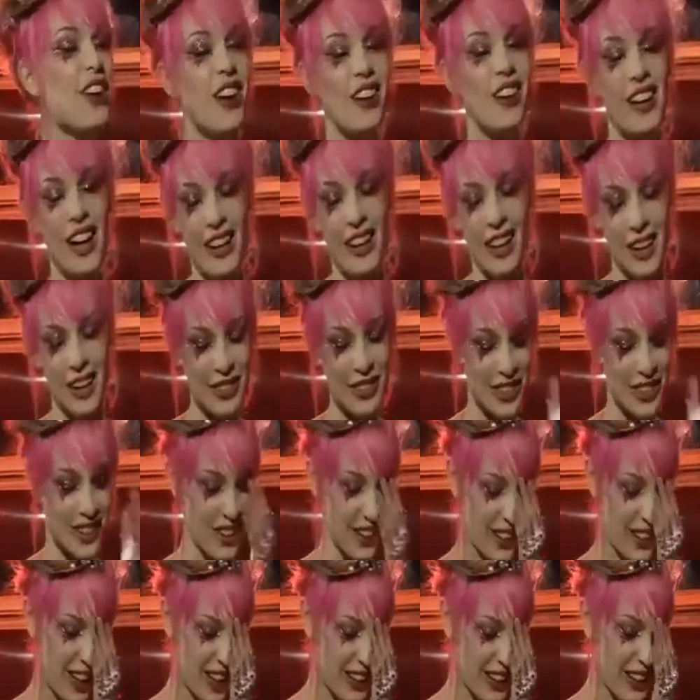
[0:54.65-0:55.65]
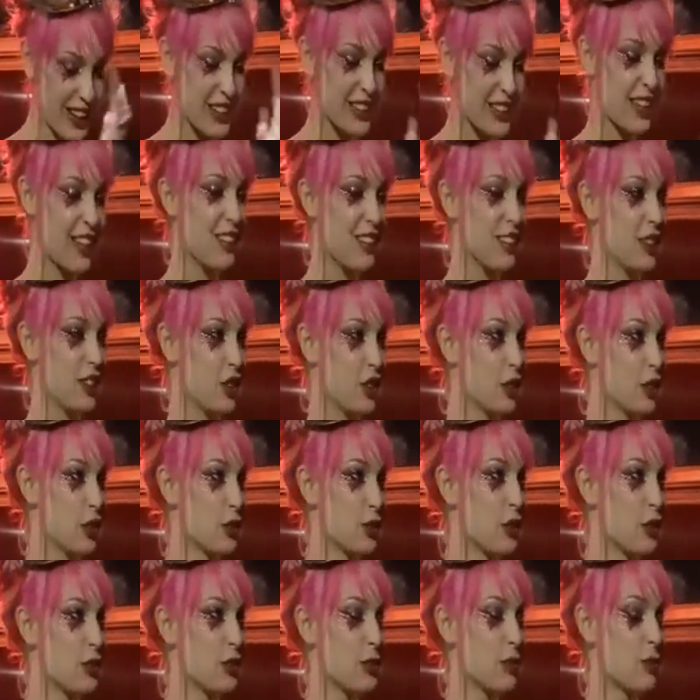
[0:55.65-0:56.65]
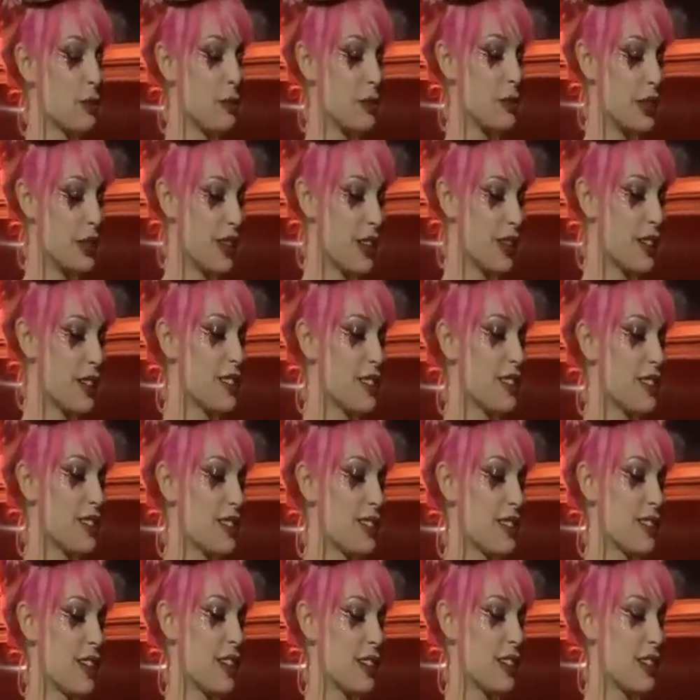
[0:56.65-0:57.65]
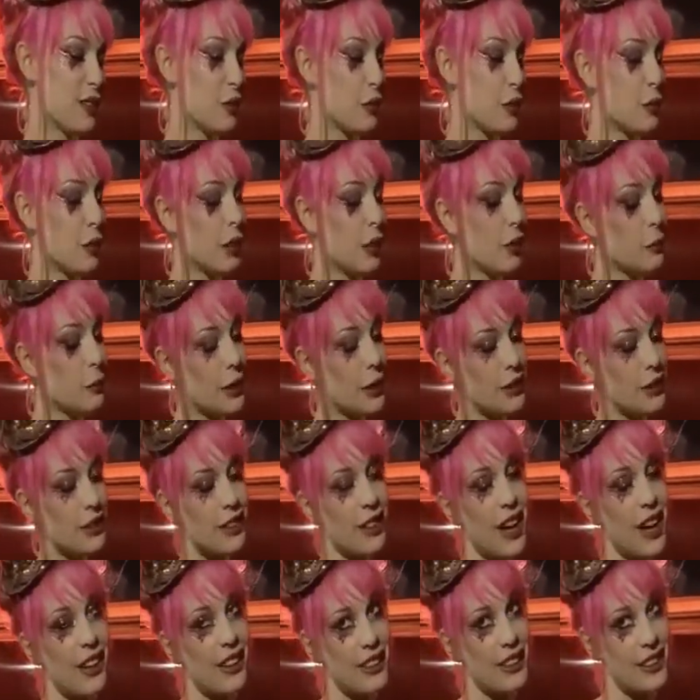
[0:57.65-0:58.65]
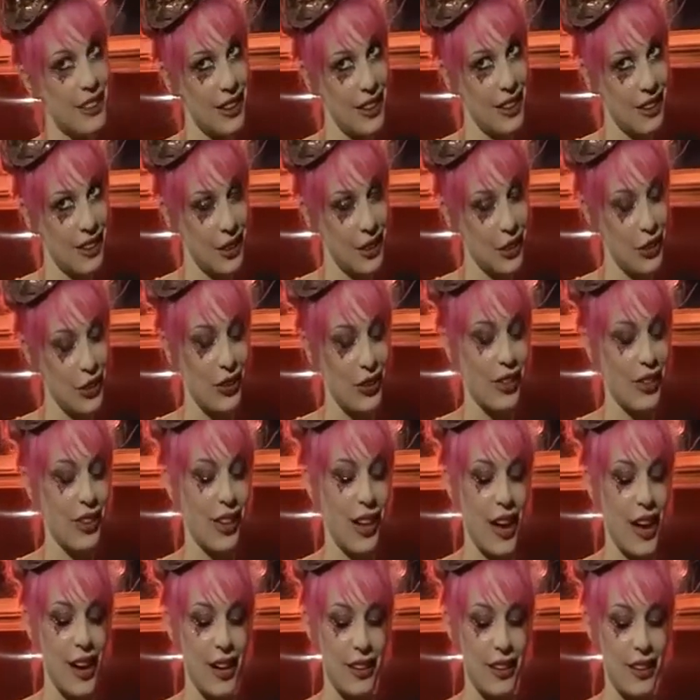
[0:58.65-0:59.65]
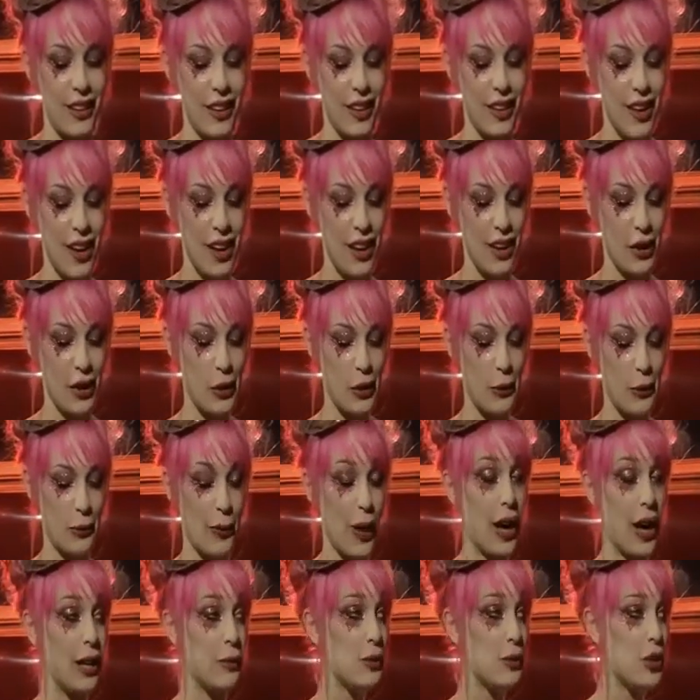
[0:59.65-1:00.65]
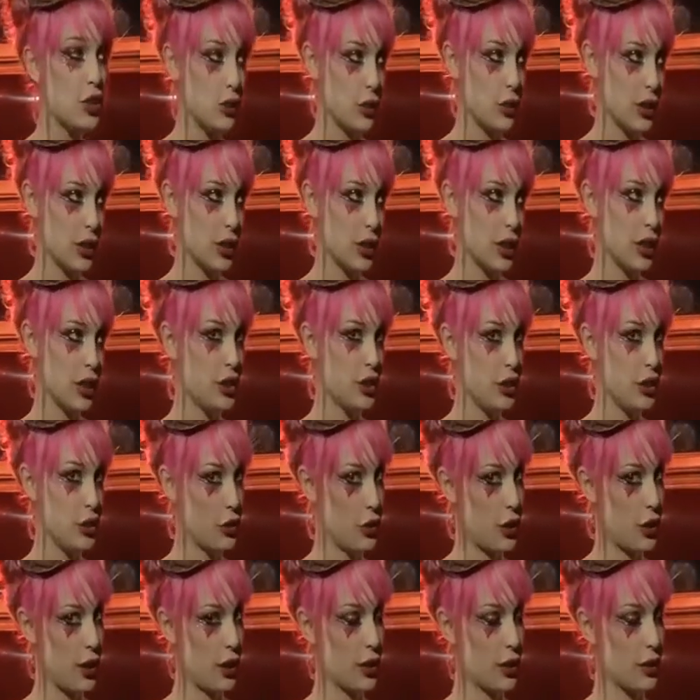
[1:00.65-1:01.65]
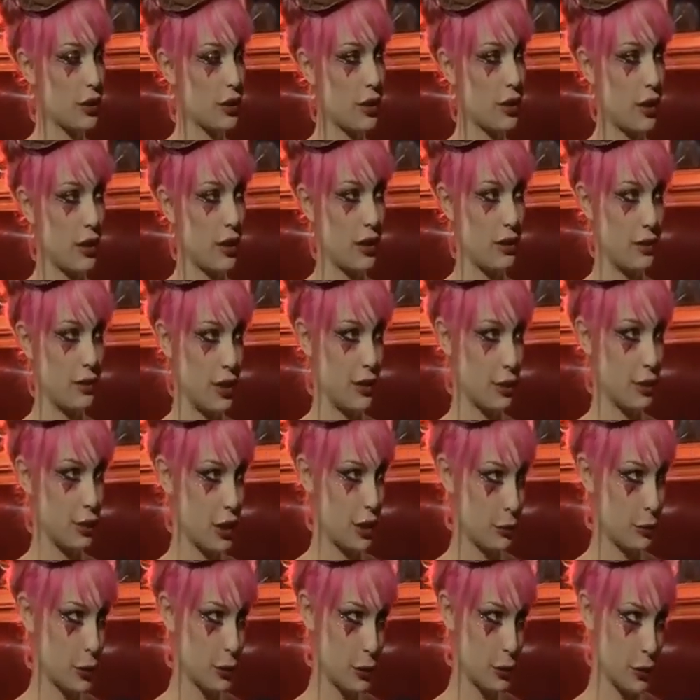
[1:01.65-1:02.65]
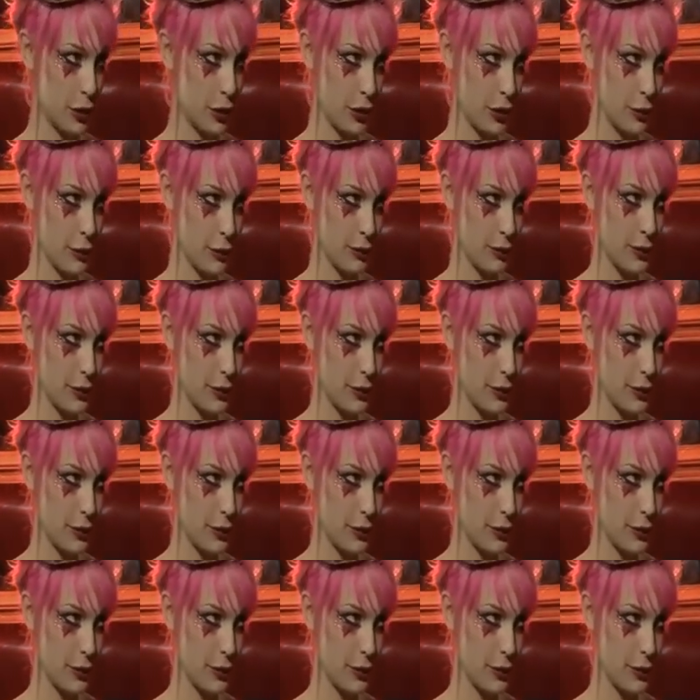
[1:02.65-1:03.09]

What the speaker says: All right, I'm sorry. I can tell you because I love you very much. I can tell you that I'm doing a new trick that I've never done before.